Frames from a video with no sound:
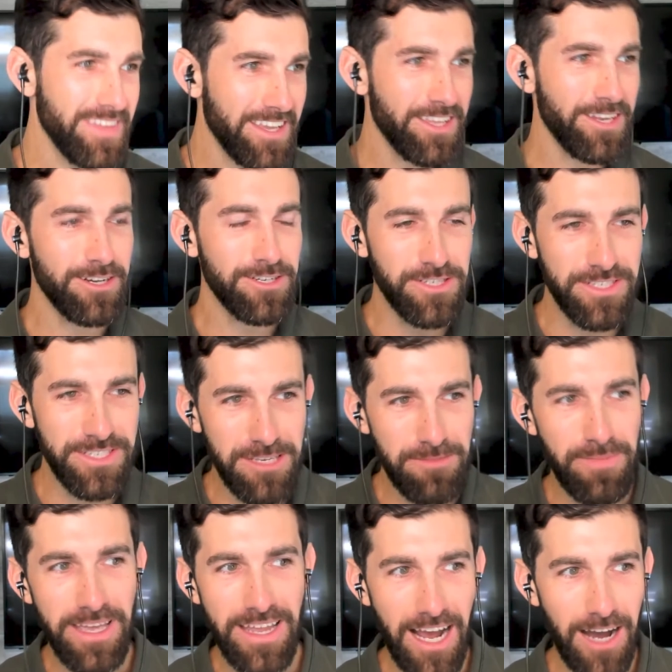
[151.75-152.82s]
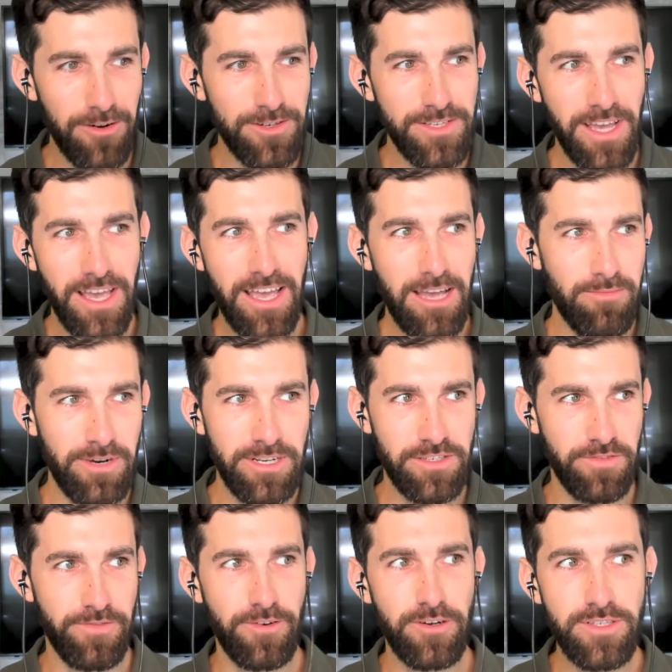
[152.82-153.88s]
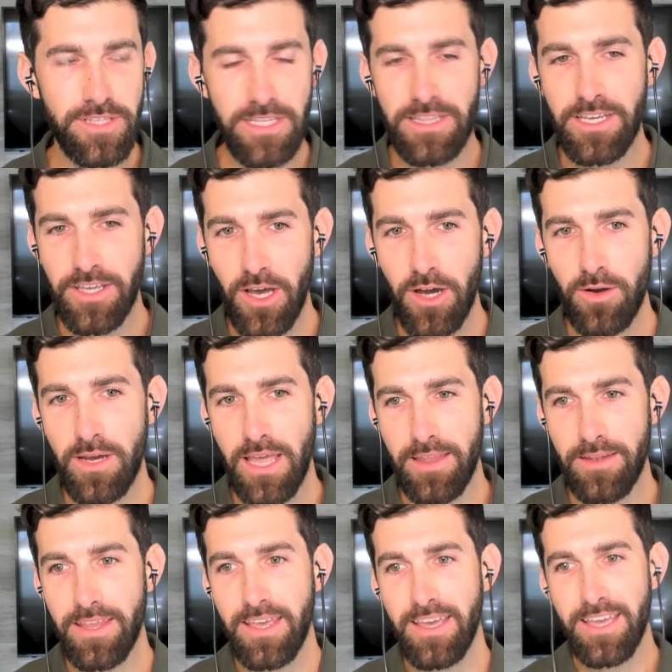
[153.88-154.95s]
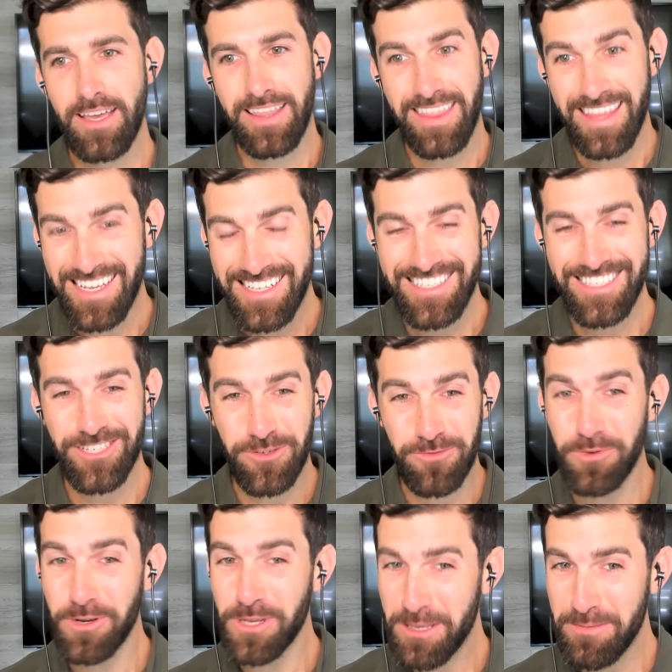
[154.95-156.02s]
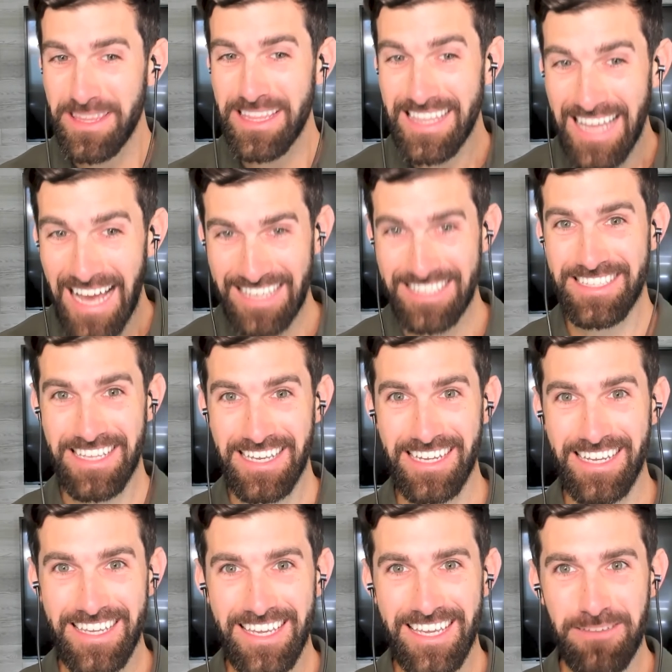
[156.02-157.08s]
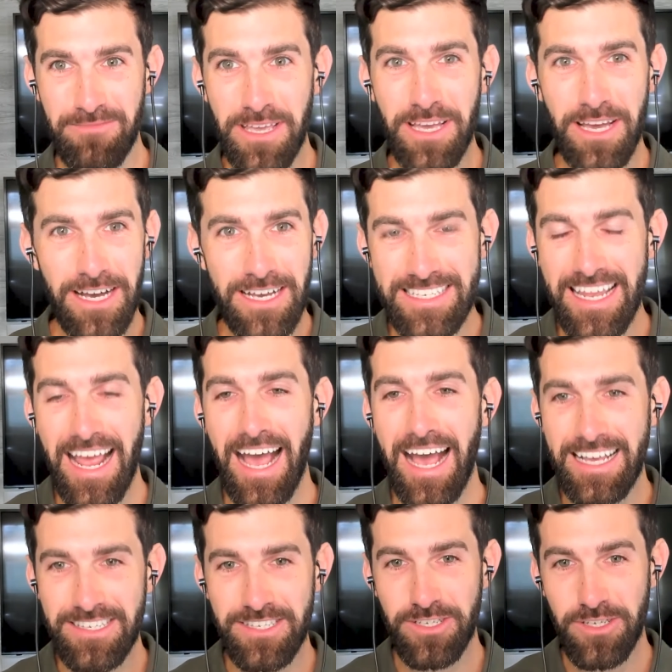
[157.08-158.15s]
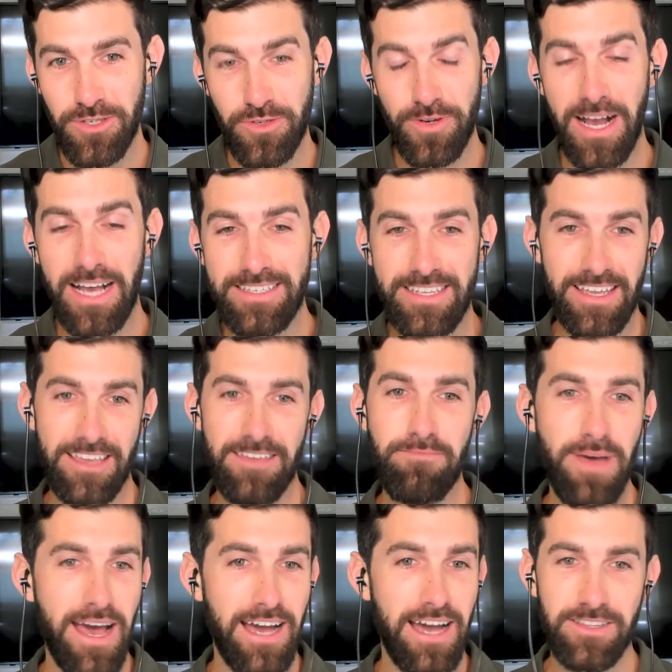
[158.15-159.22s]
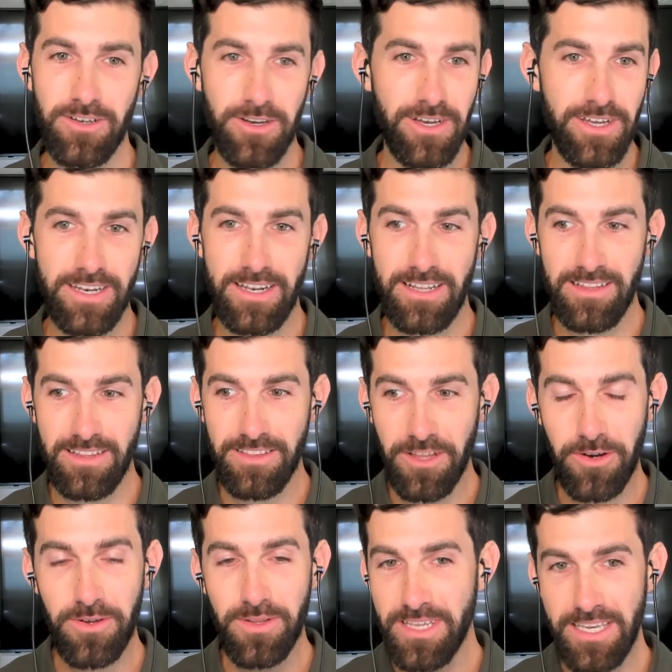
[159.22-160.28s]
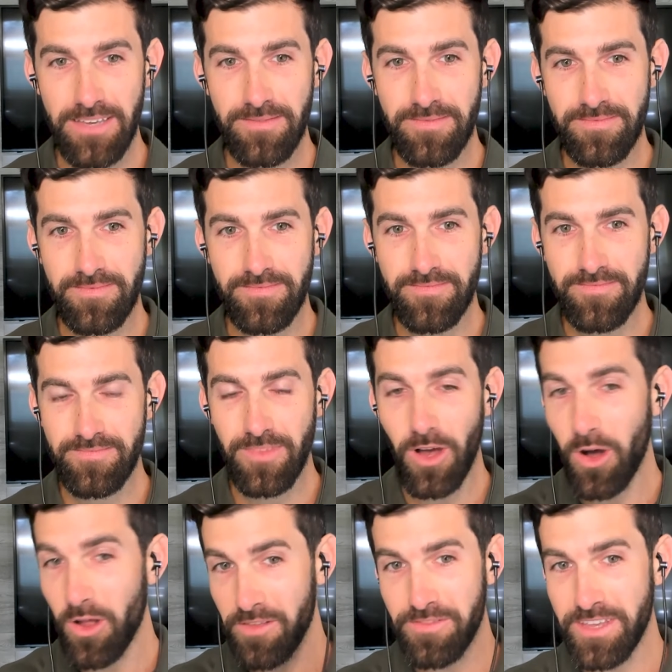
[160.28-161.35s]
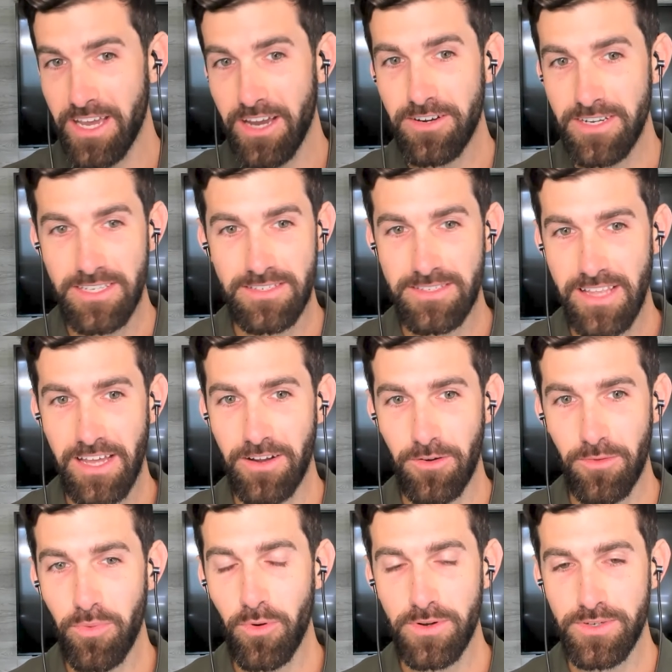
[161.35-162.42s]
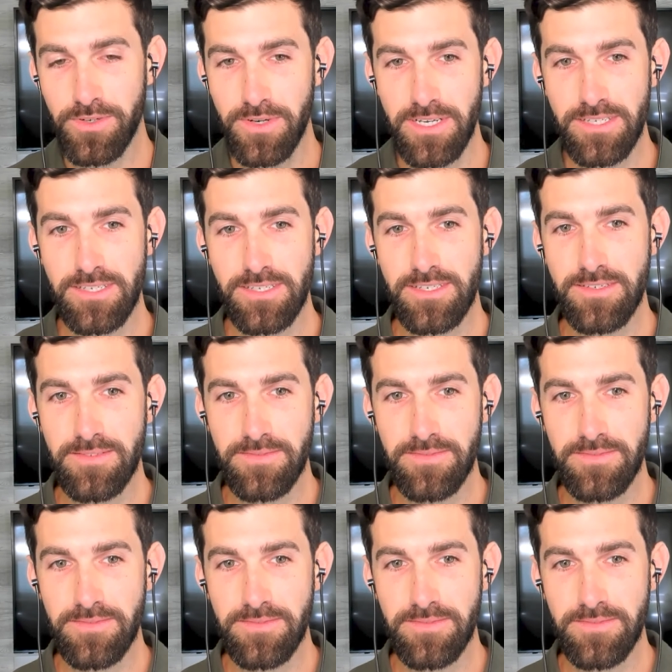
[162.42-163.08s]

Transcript: I should sleep 8 hours, but it's the first thing they go, and it should really be the last thing because it has such a drastic impact on literally all of the areas that are important to us.